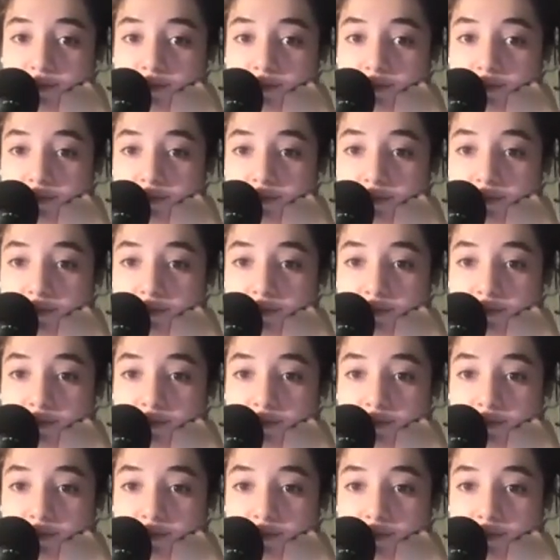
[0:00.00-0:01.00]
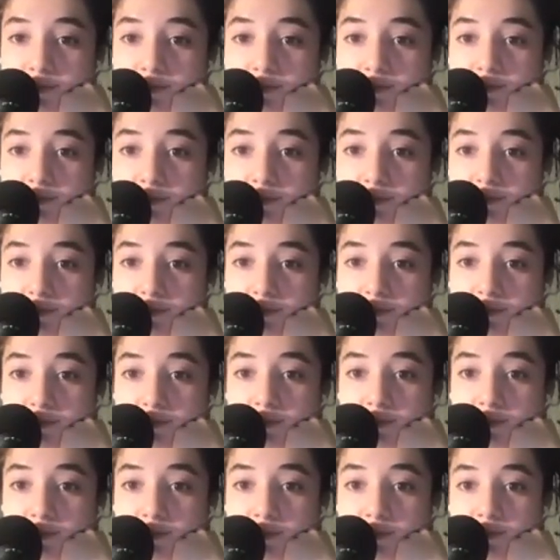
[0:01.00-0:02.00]

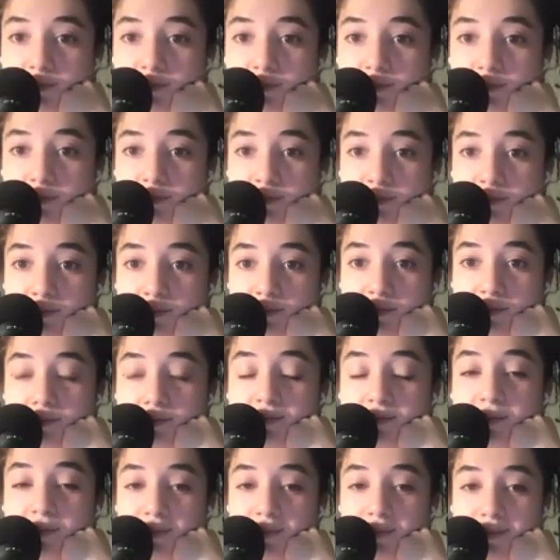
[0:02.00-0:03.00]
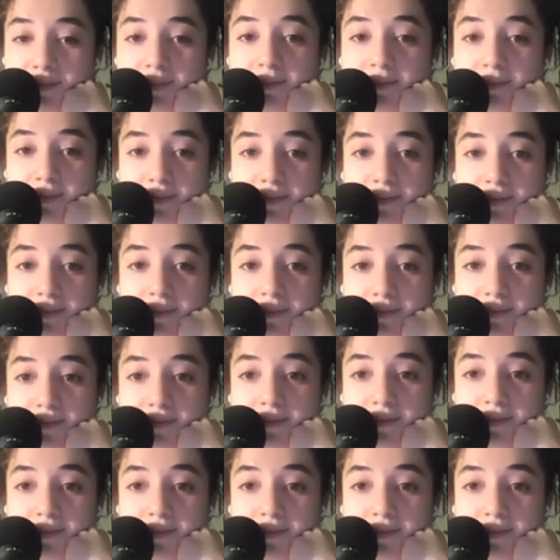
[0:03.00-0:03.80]
No words are spoken by the person on screen.